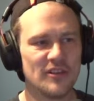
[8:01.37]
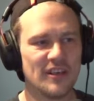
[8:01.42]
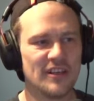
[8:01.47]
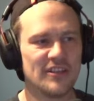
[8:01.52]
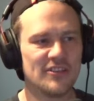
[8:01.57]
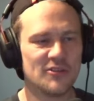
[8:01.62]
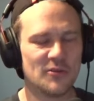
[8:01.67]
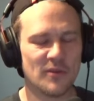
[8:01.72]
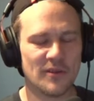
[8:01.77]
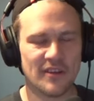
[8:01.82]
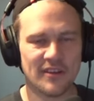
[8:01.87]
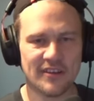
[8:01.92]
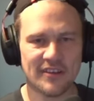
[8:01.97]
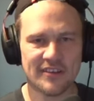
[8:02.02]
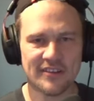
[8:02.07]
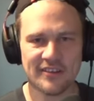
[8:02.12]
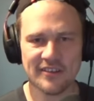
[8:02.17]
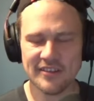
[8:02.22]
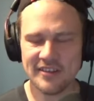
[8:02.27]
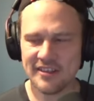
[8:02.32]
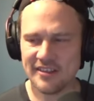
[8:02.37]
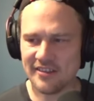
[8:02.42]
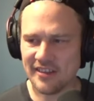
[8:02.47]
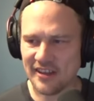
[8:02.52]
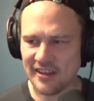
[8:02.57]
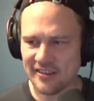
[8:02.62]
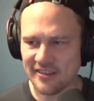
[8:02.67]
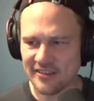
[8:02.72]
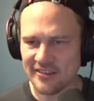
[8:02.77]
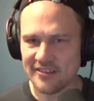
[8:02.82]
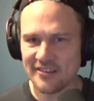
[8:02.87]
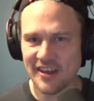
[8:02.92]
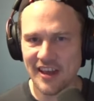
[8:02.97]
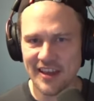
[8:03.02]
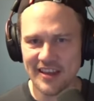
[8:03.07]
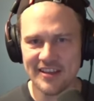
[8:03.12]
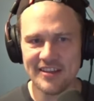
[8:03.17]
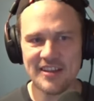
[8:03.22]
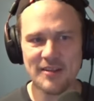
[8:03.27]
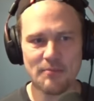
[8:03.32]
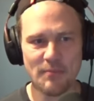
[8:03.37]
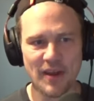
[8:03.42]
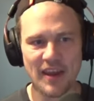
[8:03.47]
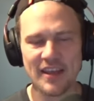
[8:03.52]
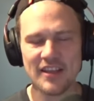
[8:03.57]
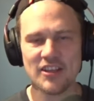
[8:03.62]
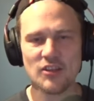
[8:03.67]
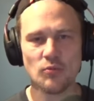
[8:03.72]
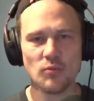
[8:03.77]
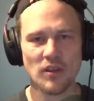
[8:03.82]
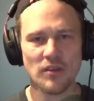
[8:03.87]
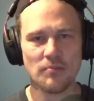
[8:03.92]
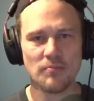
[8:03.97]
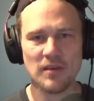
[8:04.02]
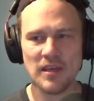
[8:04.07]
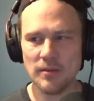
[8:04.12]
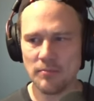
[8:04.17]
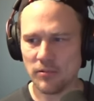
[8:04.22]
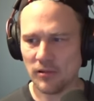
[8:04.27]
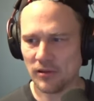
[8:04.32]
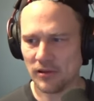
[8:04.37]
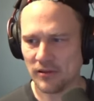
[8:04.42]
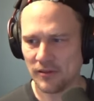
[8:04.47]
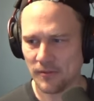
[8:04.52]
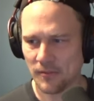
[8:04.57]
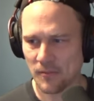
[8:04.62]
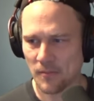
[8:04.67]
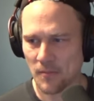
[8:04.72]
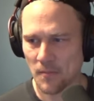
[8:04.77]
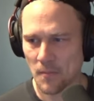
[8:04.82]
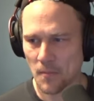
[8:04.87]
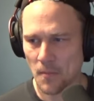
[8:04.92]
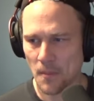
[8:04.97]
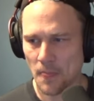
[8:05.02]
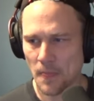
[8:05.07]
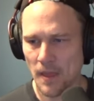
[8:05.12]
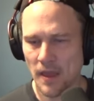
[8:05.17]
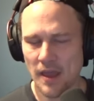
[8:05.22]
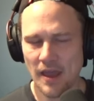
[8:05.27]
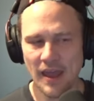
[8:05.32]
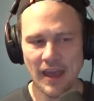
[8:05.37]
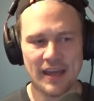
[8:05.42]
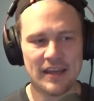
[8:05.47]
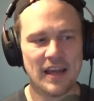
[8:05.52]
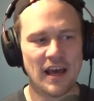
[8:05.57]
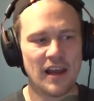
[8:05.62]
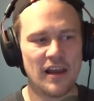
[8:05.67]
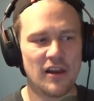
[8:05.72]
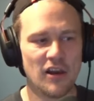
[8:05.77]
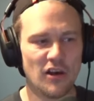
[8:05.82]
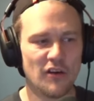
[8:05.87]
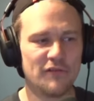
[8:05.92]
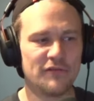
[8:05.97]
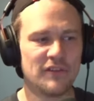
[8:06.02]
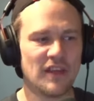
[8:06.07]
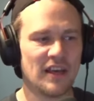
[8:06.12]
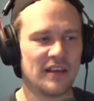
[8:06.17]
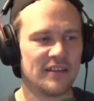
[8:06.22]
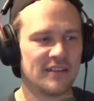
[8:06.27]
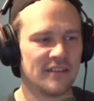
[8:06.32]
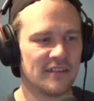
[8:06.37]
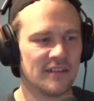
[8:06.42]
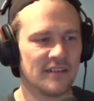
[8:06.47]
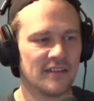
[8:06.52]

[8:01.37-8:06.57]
into these, these insane debates with people, and I love that.